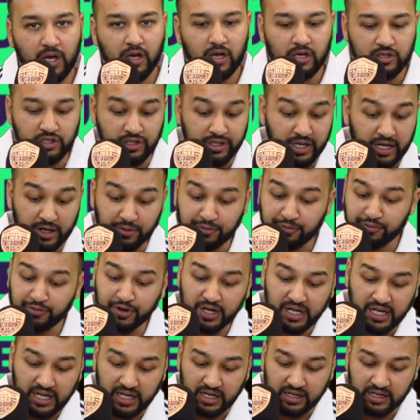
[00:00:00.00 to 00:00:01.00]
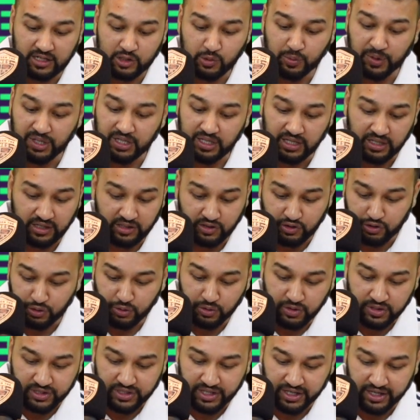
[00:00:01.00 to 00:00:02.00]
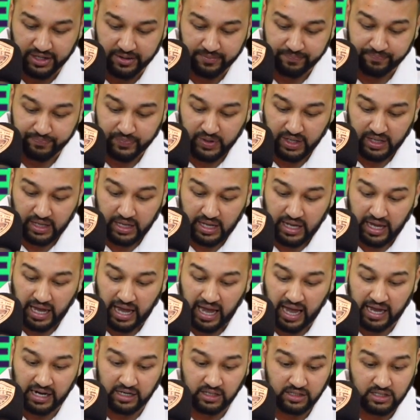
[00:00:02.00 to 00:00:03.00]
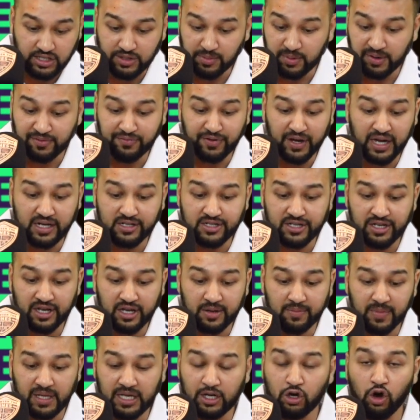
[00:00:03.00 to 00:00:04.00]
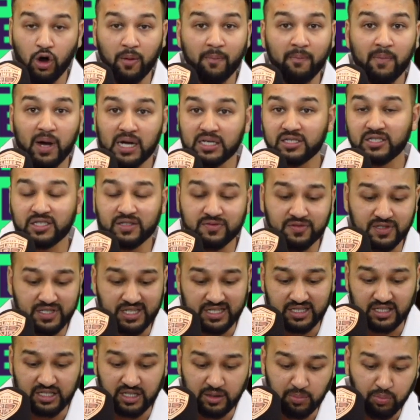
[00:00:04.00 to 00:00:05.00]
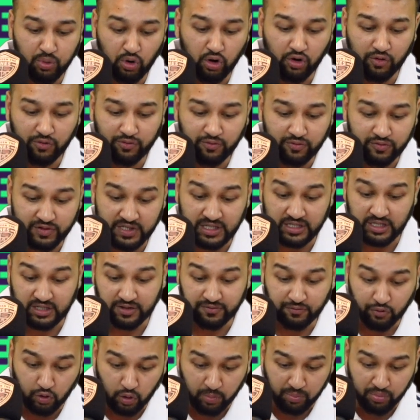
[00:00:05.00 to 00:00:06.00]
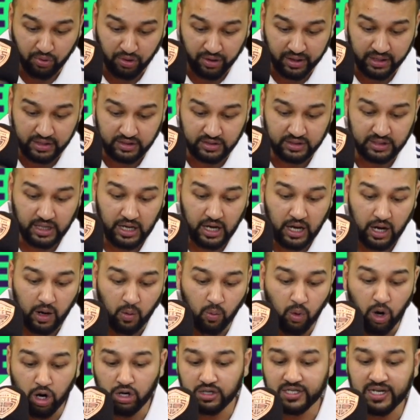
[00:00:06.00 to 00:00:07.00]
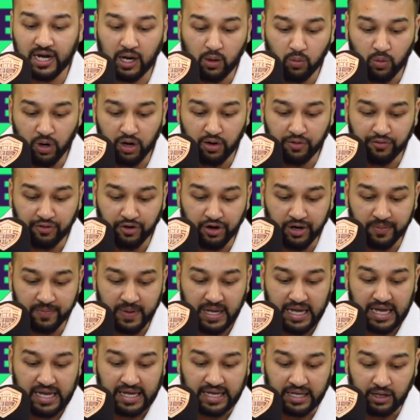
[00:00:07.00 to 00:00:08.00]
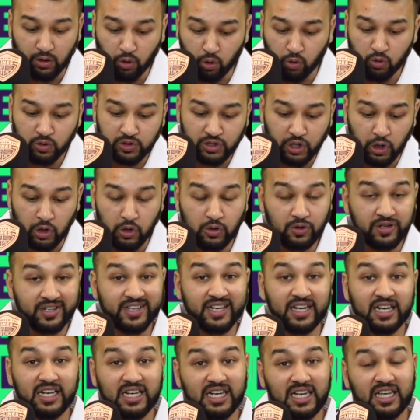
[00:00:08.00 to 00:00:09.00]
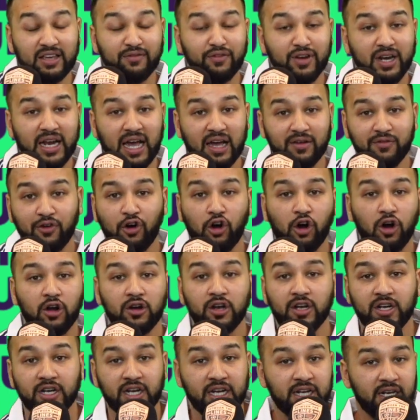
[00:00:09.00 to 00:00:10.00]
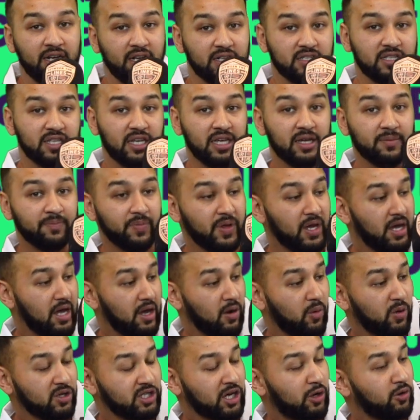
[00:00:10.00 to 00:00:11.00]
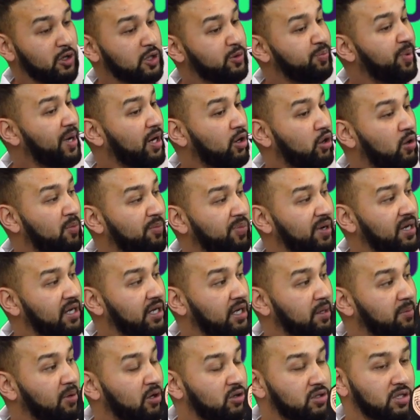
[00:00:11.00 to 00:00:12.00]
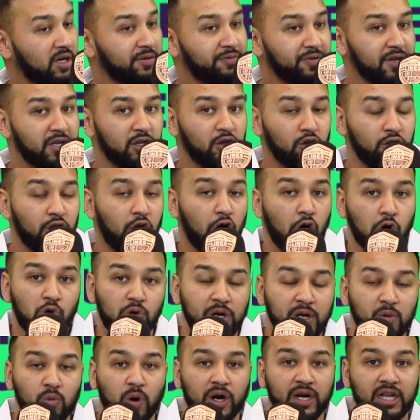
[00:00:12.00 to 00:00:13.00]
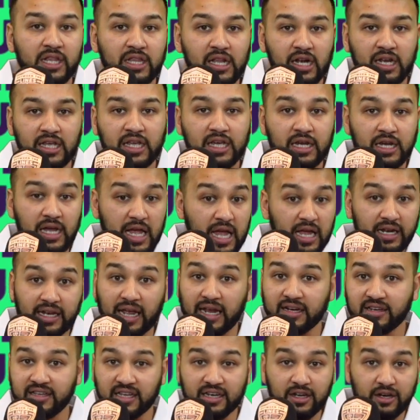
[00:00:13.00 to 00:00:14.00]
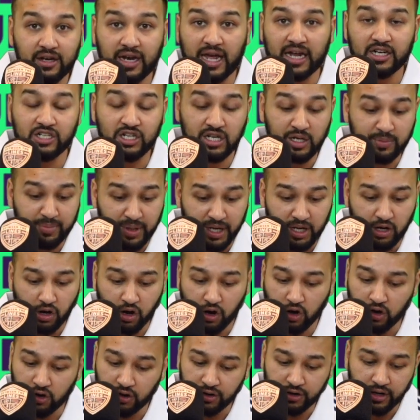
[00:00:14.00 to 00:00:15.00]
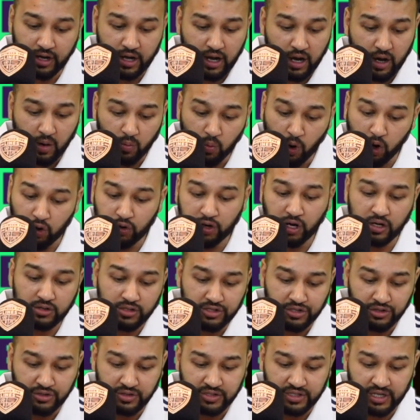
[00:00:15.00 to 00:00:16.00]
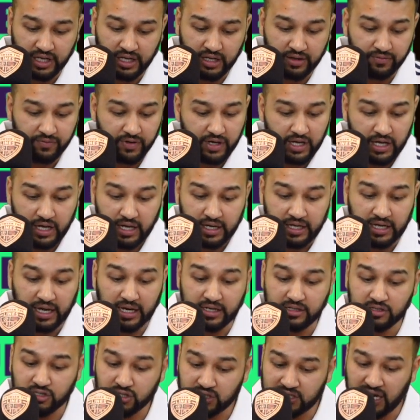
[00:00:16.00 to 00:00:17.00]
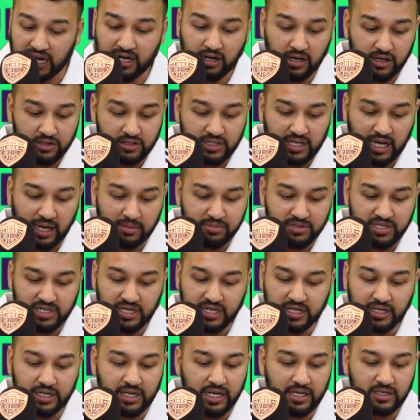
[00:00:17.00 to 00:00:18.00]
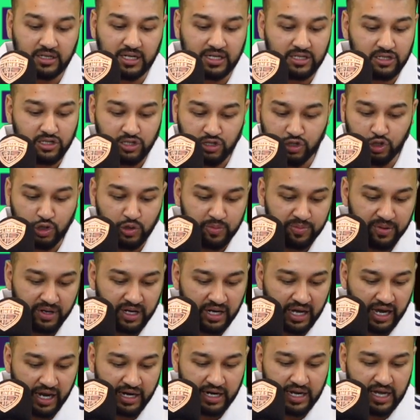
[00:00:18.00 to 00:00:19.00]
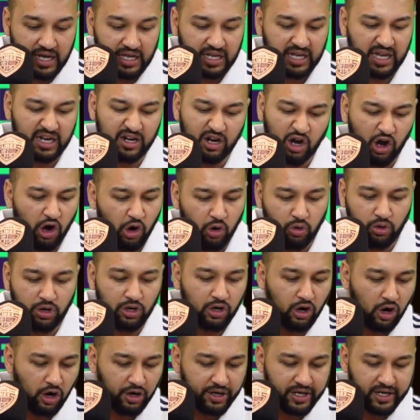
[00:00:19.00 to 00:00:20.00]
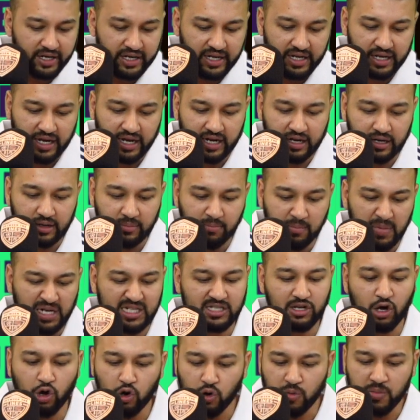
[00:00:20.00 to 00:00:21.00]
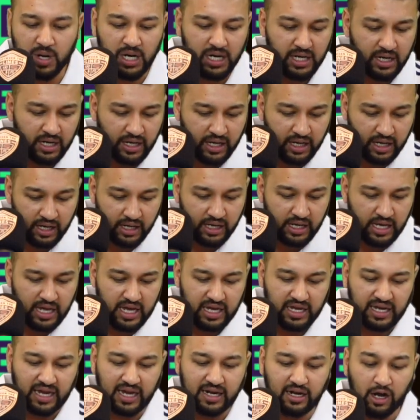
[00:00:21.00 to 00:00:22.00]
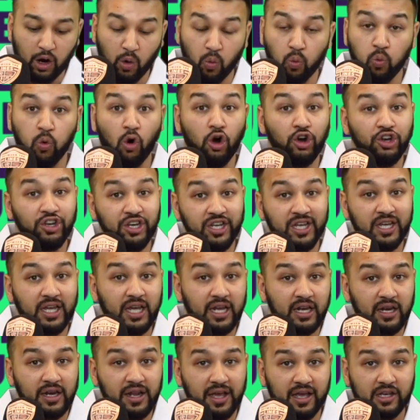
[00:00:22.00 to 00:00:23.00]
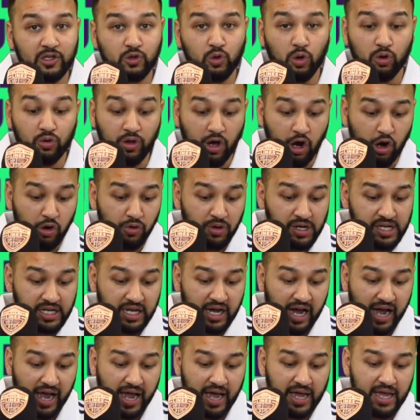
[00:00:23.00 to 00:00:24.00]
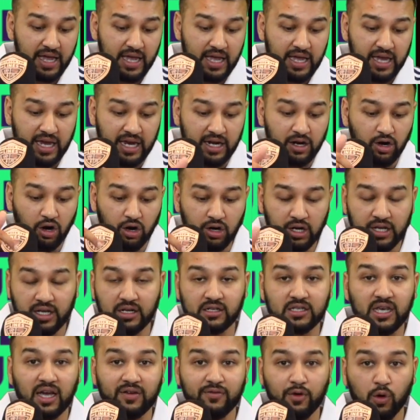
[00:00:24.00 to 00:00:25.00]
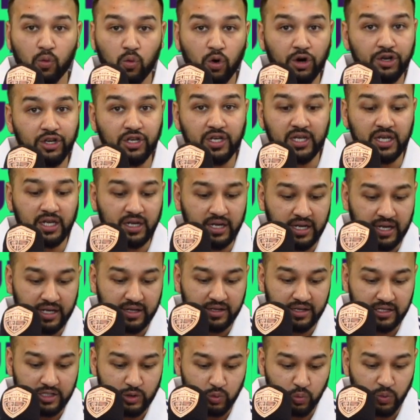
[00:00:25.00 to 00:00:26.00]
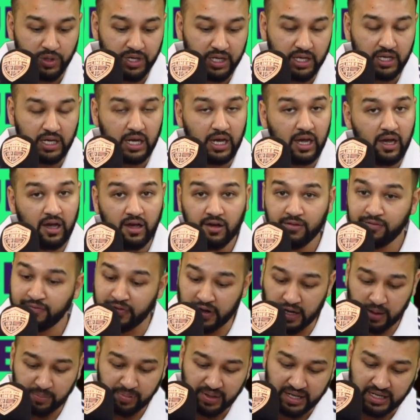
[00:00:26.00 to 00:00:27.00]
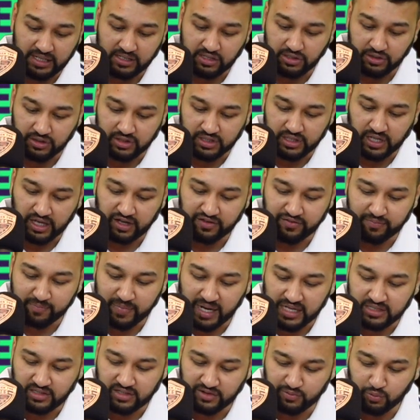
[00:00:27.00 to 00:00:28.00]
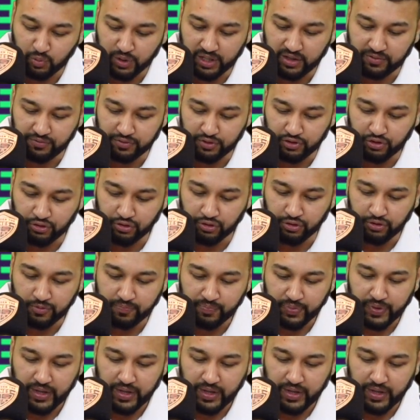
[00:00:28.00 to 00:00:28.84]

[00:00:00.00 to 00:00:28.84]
So he had a free hit this week. He's used it, and to be fair to him, he got a massive 64 points. Worked out well for him. He also didn't even have Haaland in the team, which I respect completely because I think you're the only one in the league that didn't actually pick Haaland. Well done to you, Safe. You had Salah as captain, you had Estupinan, you had Odegaard in there, you had Mitoma in there, you had Awoniyi in there as well, the only guy in our league to have Awoniyi in there this week. Fair play to you, Safe. Massive week for you.